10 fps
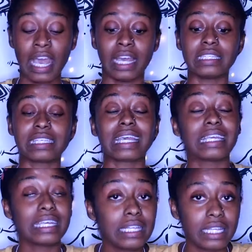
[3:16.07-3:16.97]
It is
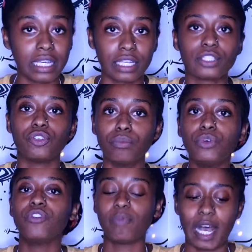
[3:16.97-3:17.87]
healing to
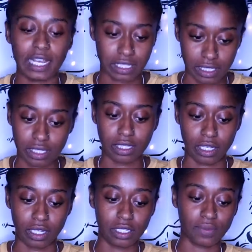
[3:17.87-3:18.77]
move past these
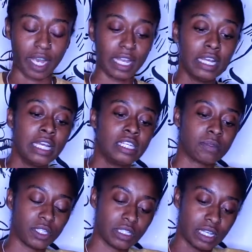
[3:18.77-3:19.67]
things, right?
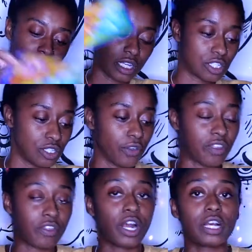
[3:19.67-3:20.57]
Spirit is letting us know that
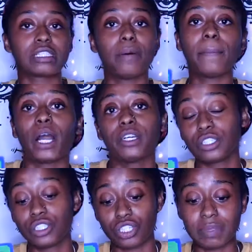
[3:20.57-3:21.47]
there are some
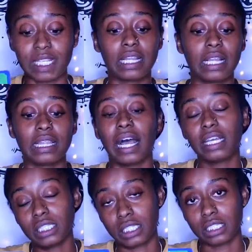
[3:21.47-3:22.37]
partnerships and
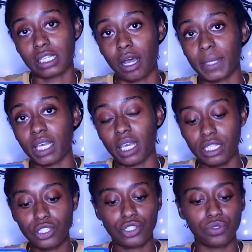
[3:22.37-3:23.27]
alliances coming
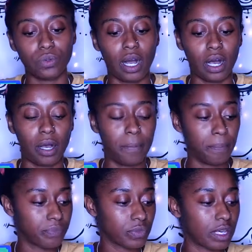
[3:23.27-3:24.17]
into um,
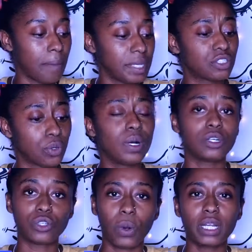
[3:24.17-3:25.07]
coming to-
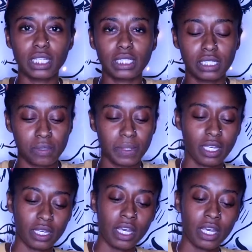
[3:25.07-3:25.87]
toward us this week.